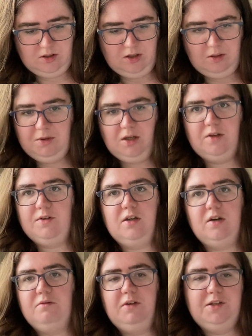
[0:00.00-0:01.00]
I might have
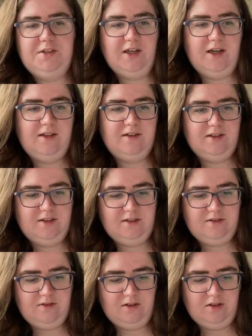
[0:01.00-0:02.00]
got retrying
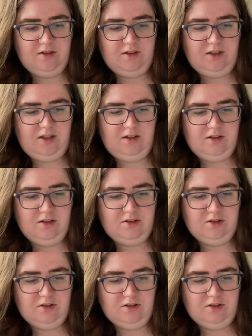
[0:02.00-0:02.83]
this for English